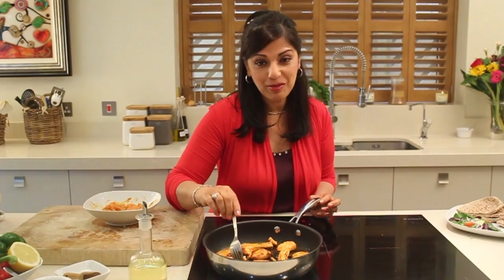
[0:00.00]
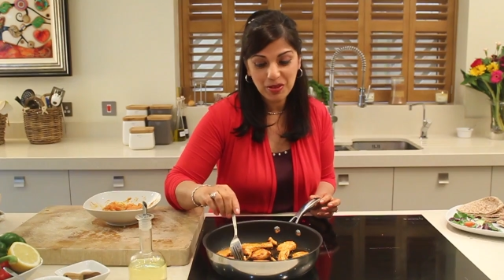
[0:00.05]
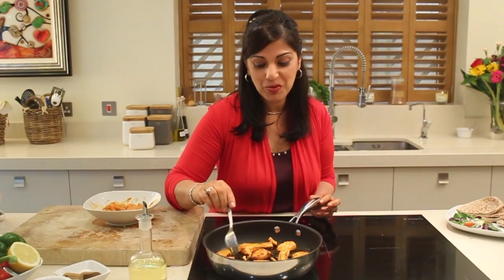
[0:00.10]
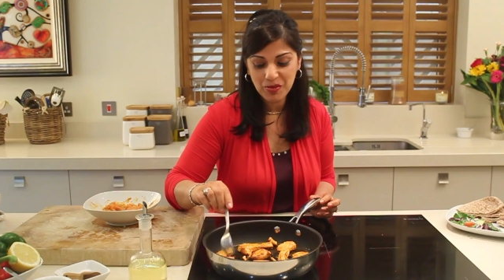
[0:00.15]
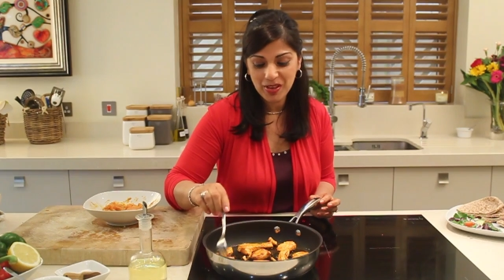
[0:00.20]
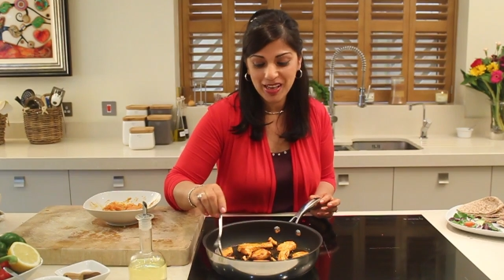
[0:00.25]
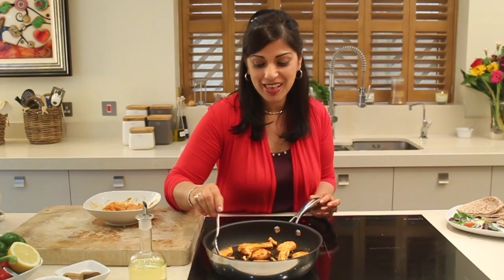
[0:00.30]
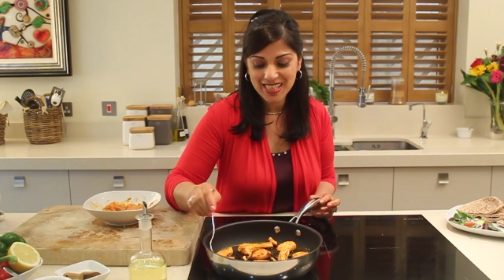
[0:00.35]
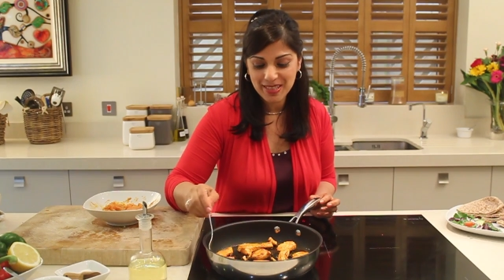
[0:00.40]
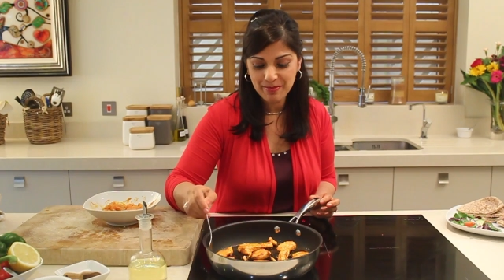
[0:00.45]
wish
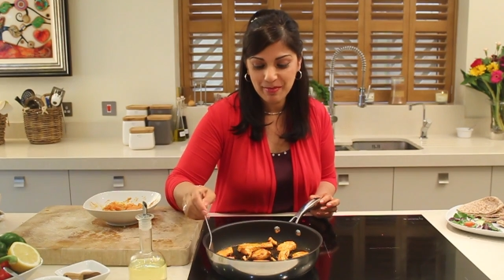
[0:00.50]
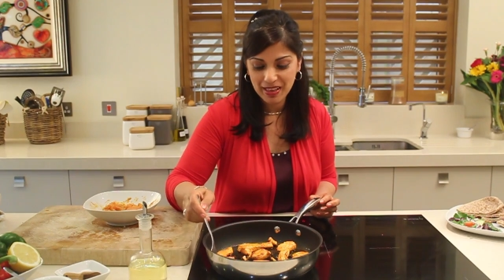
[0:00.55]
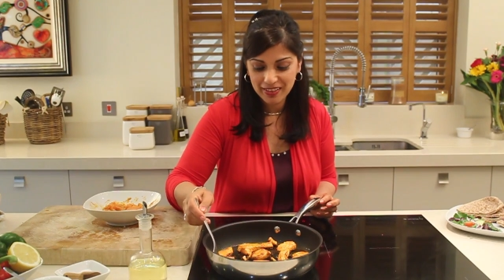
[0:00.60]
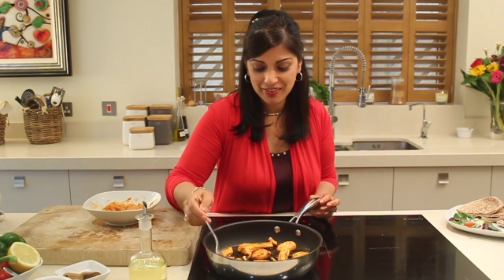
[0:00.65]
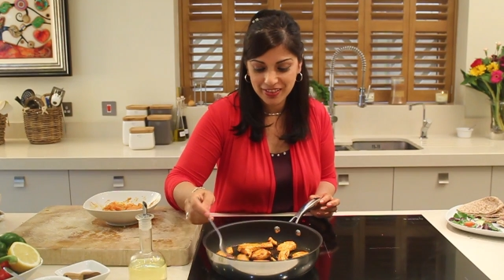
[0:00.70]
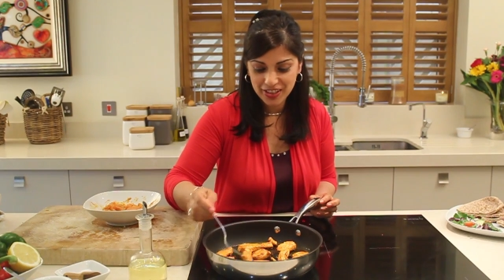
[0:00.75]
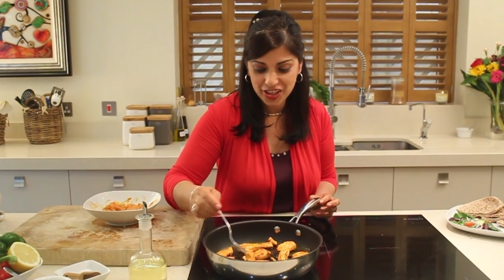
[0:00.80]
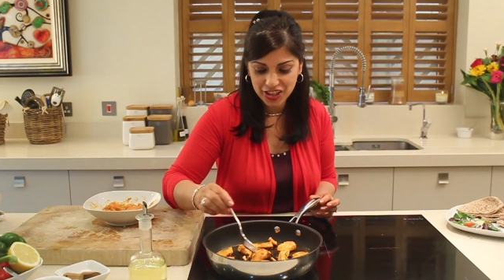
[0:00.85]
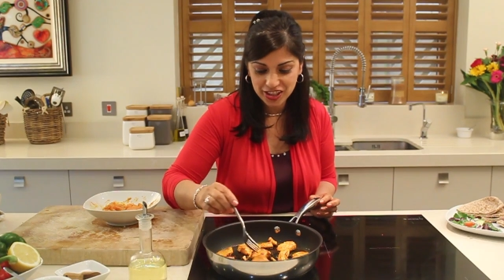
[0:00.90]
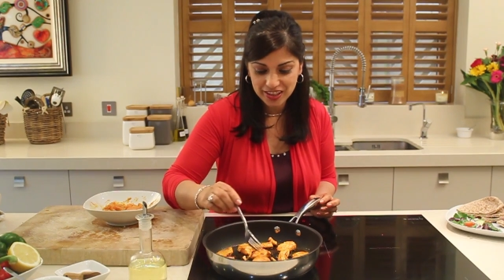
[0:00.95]
we had
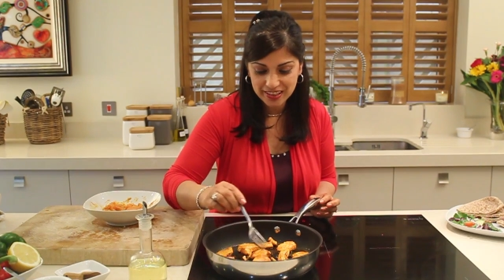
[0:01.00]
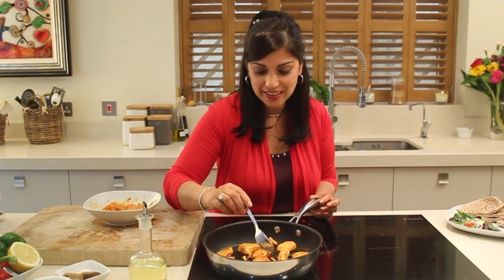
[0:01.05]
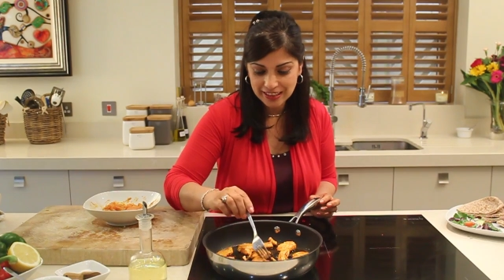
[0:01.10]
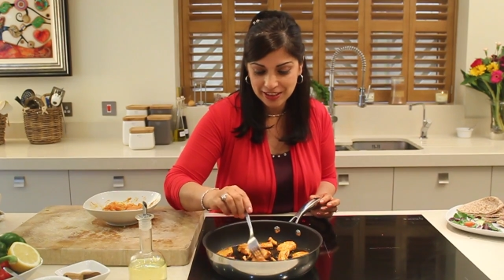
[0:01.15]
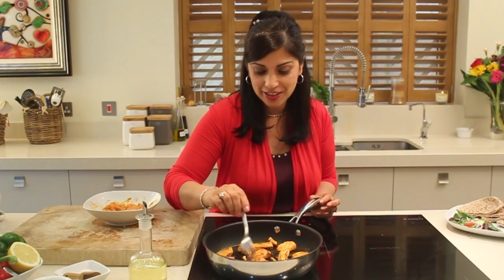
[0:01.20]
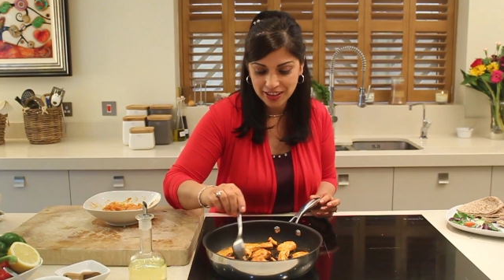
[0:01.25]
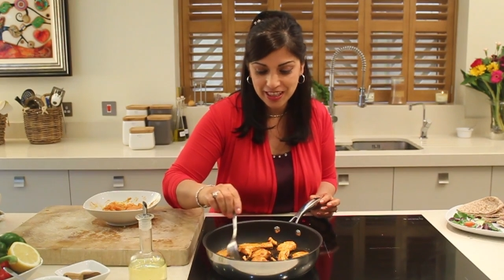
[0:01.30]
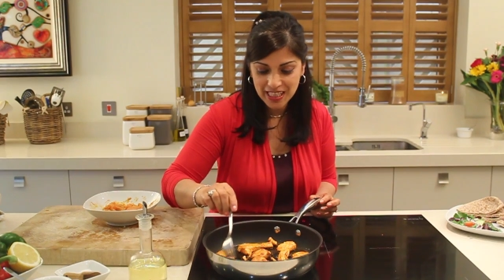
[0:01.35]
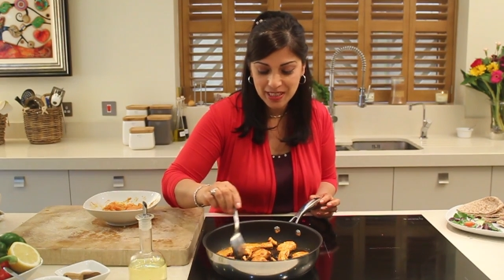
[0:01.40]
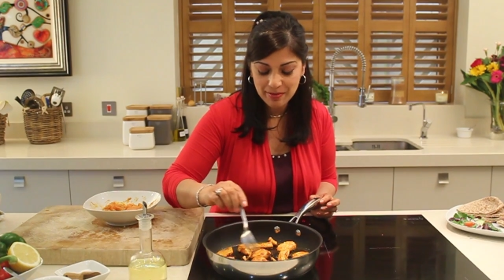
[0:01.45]
smell-o-vision. You
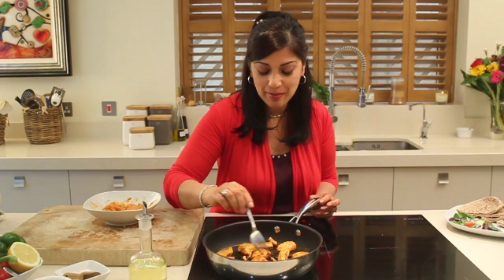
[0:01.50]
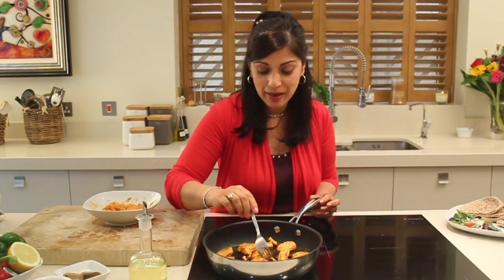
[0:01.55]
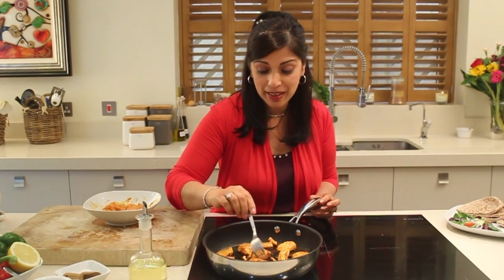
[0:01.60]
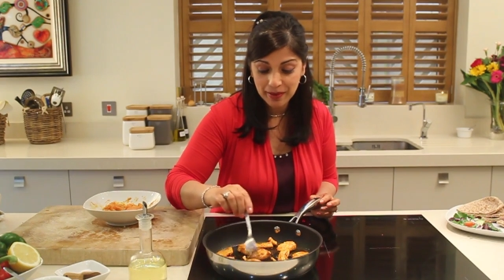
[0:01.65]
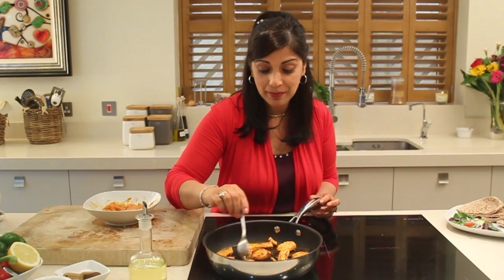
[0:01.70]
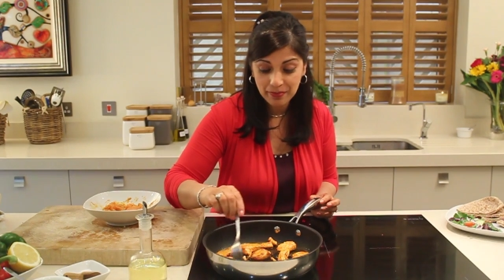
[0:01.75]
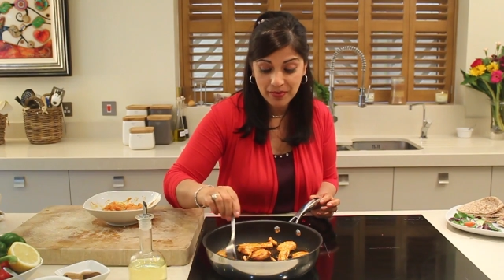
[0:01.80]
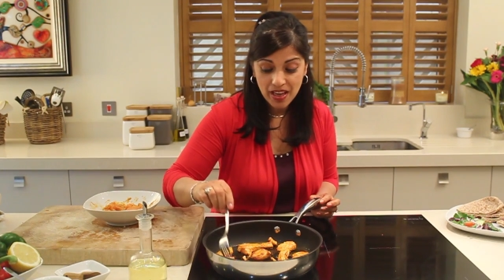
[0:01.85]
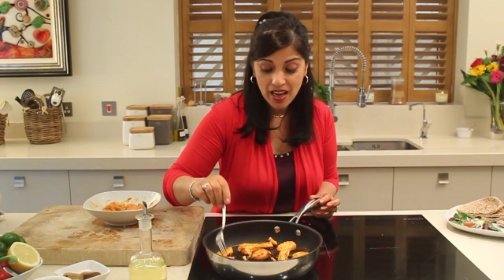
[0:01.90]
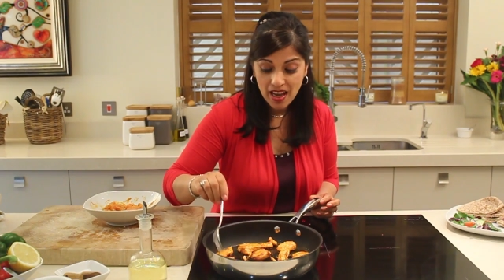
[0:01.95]
can smell it.